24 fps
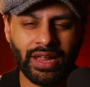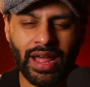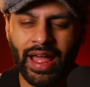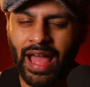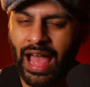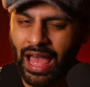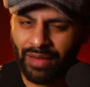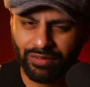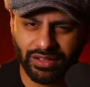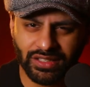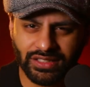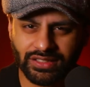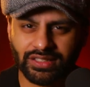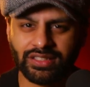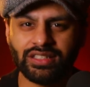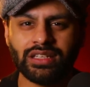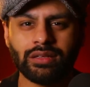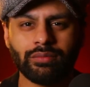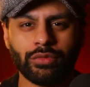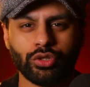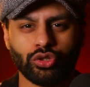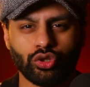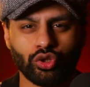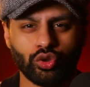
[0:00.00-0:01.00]
I haven't seen
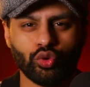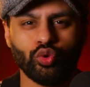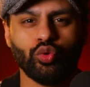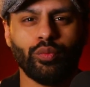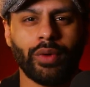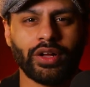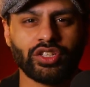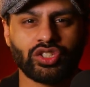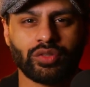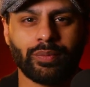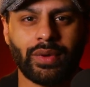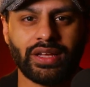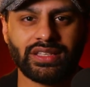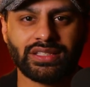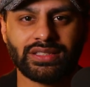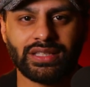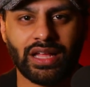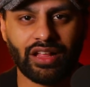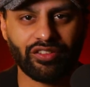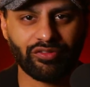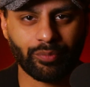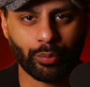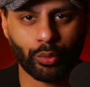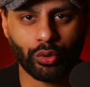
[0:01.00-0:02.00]
him in too much
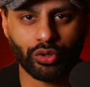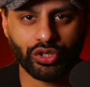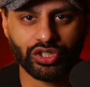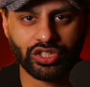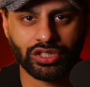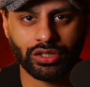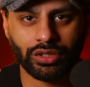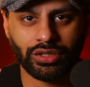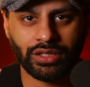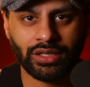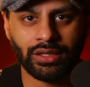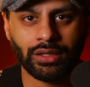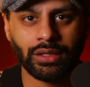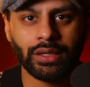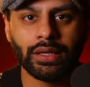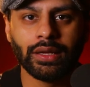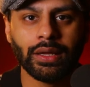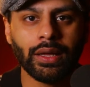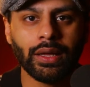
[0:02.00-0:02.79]
myself personally,